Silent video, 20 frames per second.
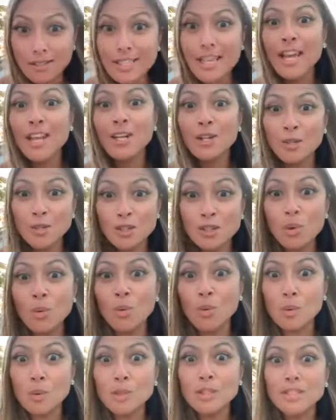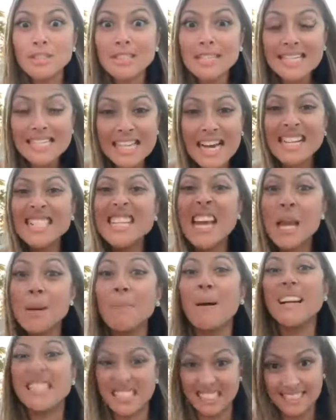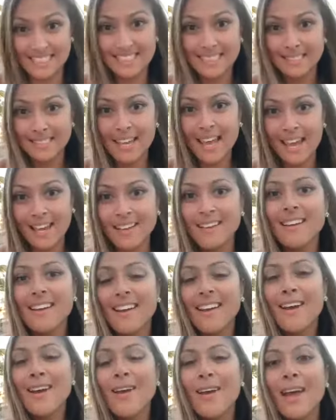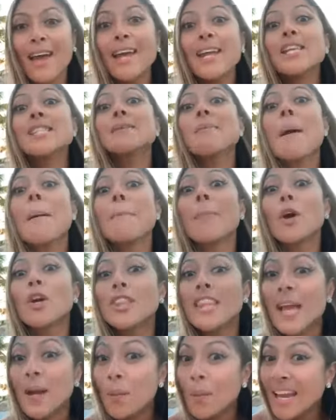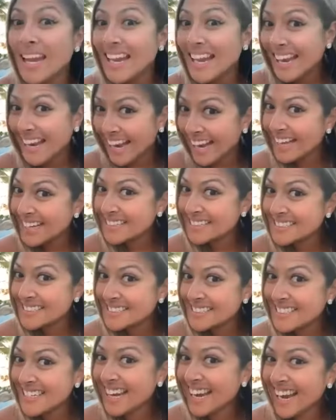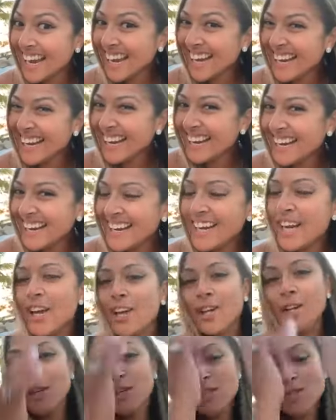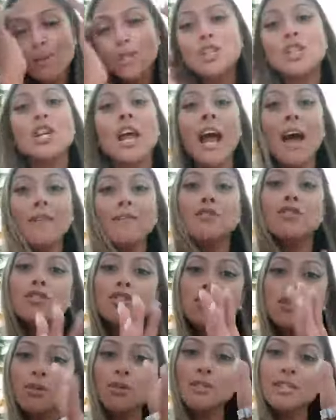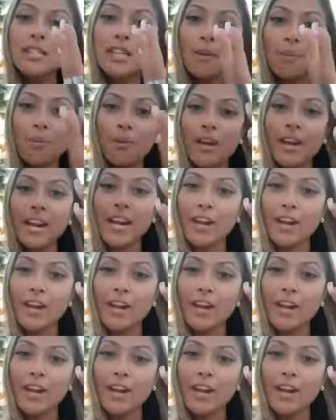10 years old. He's not 10 months, okay? And it's my birthday weekend, okay? You know, so we should have two separate